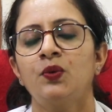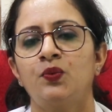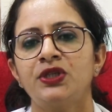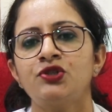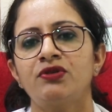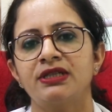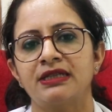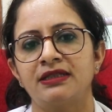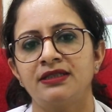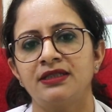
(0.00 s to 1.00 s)
which
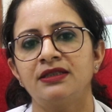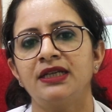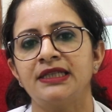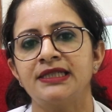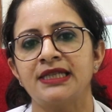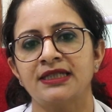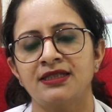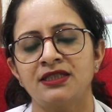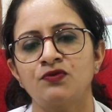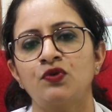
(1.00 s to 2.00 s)
resulted in
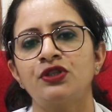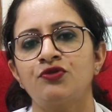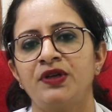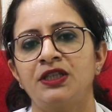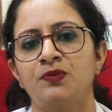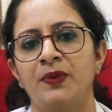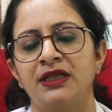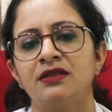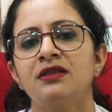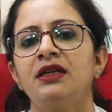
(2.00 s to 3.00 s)
successful treatment